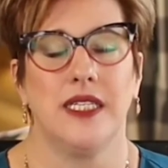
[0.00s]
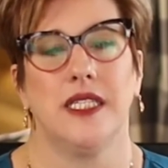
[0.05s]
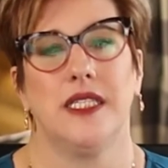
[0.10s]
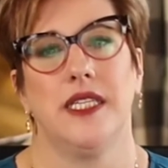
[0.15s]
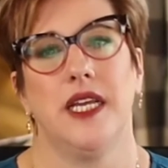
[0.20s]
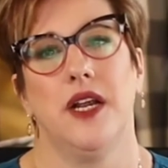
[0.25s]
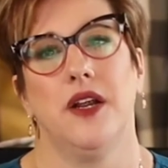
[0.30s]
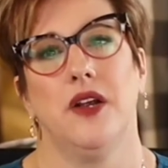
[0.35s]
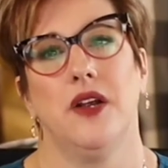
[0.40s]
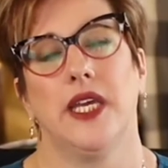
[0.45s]

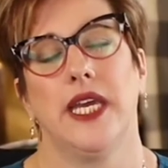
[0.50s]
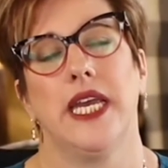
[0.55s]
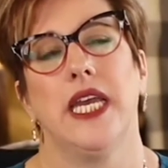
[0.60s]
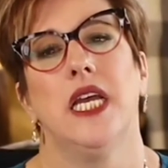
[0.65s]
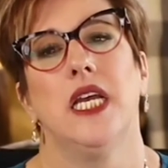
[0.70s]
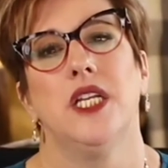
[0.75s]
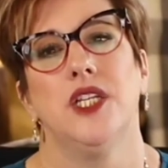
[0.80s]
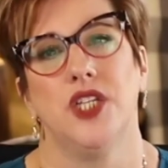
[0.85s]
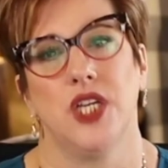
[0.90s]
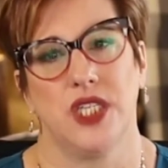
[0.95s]
not
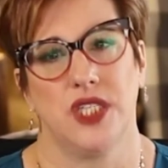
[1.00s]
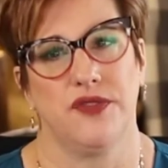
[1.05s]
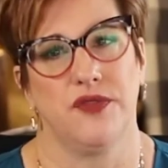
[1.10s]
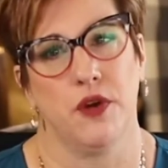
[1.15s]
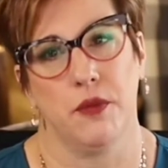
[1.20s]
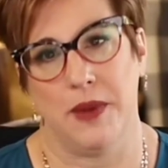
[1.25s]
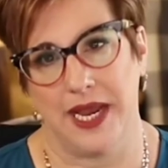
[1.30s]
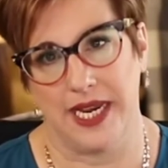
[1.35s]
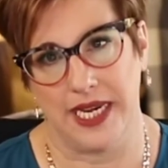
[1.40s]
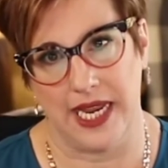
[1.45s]
necessarily
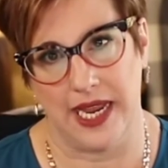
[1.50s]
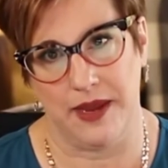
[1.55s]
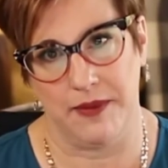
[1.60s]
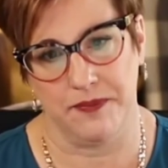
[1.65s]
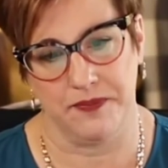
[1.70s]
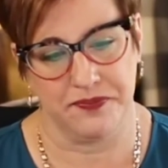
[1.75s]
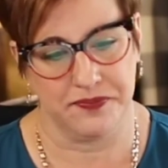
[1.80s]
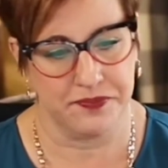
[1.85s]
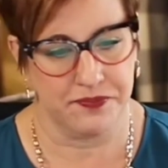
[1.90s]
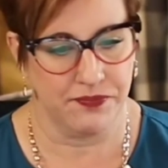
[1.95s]
just
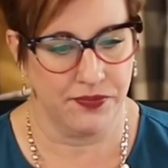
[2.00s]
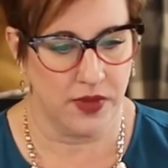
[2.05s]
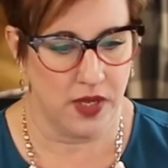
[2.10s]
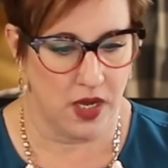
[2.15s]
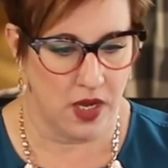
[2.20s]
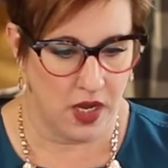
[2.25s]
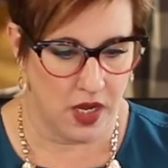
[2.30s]
for my name.